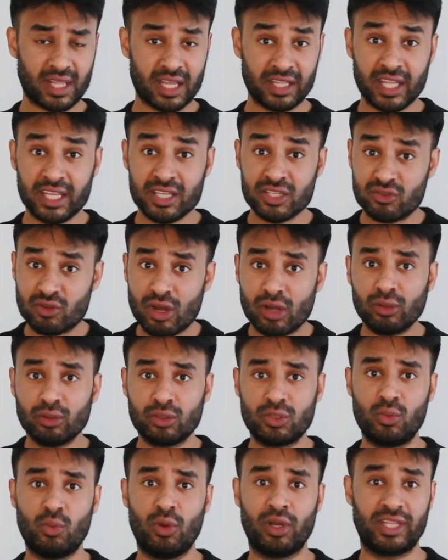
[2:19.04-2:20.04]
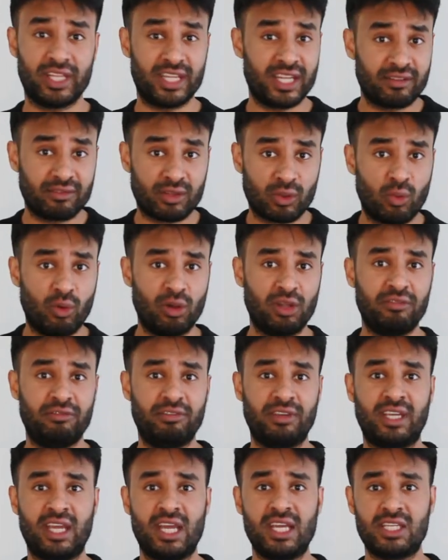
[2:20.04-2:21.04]
They struggled to work, they didn't have the
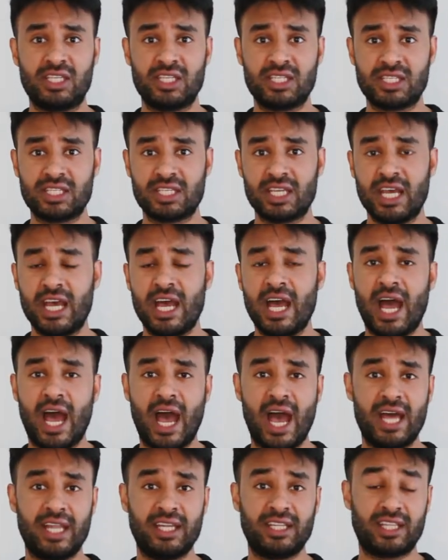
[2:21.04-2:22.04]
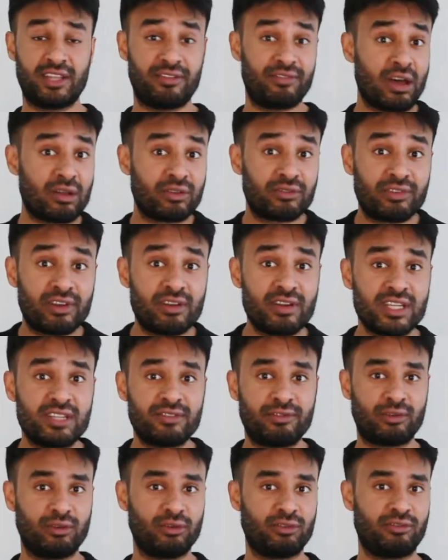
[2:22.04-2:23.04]
qualifications, and they found very
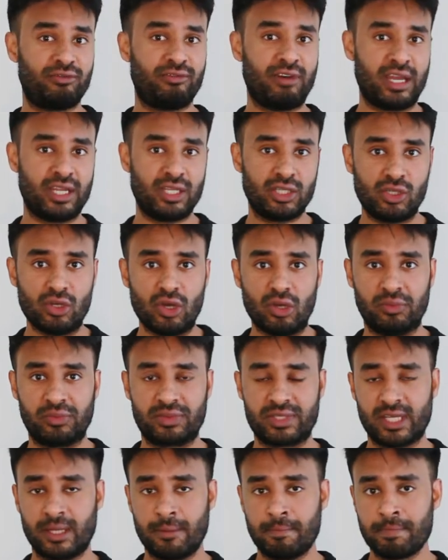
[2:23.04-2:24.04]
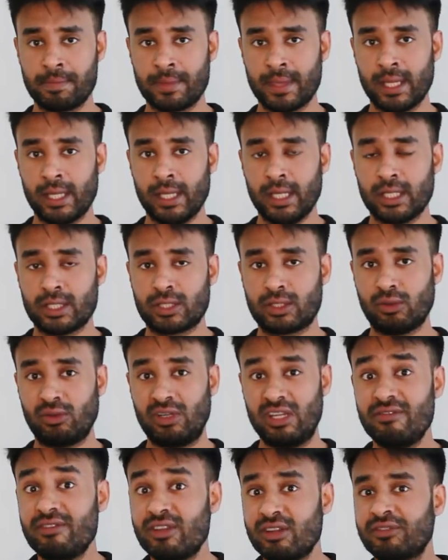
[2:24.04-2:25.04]
difficult to find jobs. So
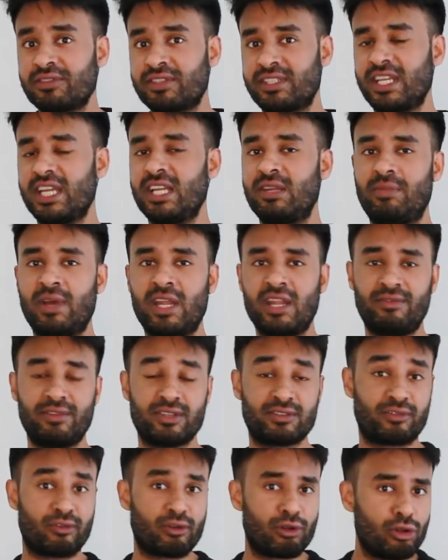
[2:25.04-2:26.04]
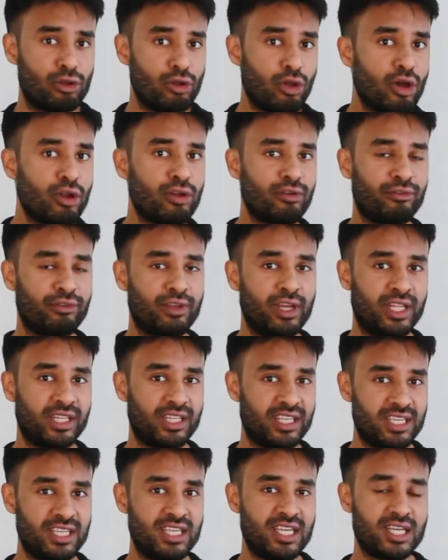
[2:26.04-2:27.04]
living off state benefits for a lot of
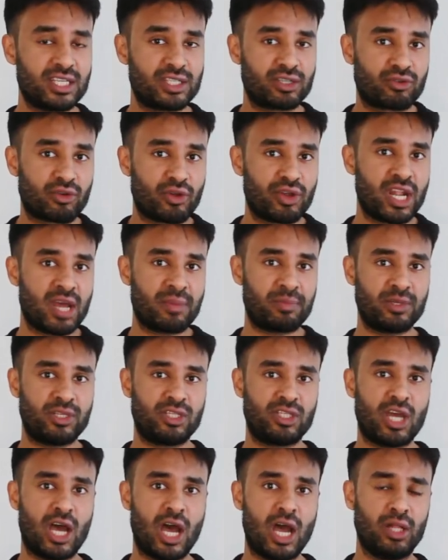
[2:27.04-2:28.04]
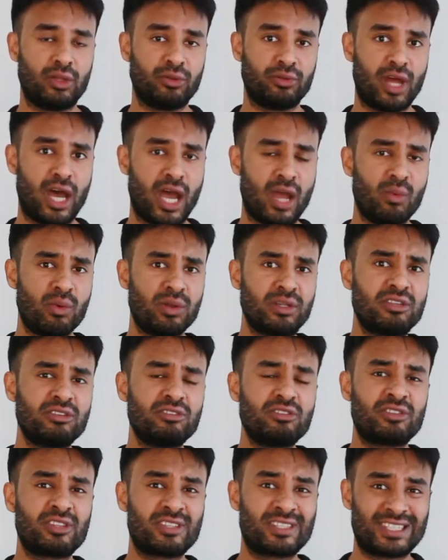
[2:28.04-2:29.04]
the years growing up in childhood, I wanted
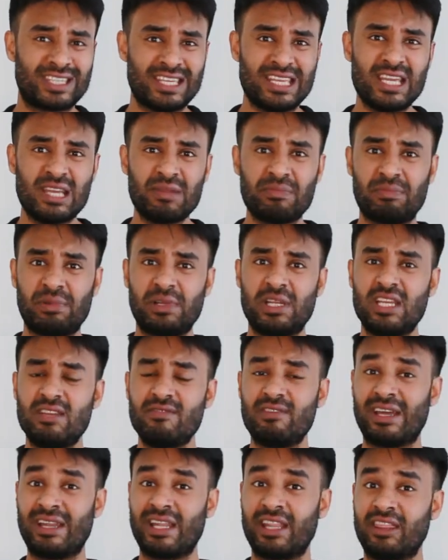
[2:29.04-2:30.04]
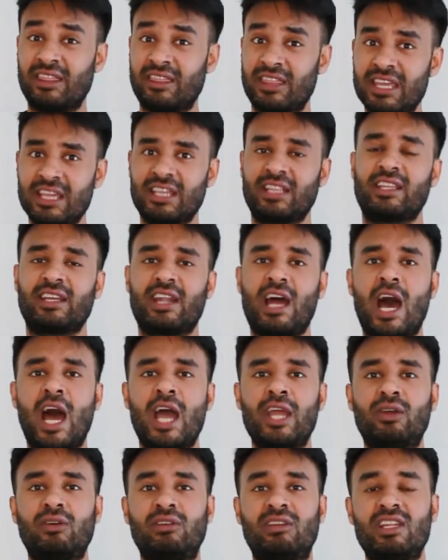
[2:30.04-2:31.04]
to see and believe and think that
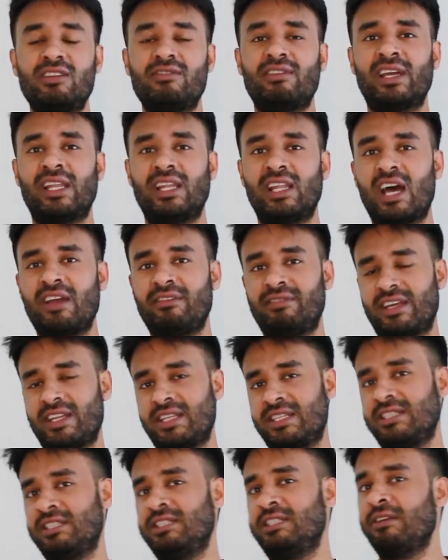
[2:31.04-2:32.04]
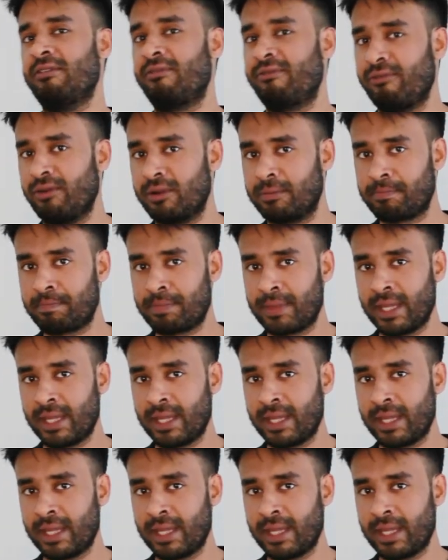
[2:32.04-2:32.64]
I could live a life that is different,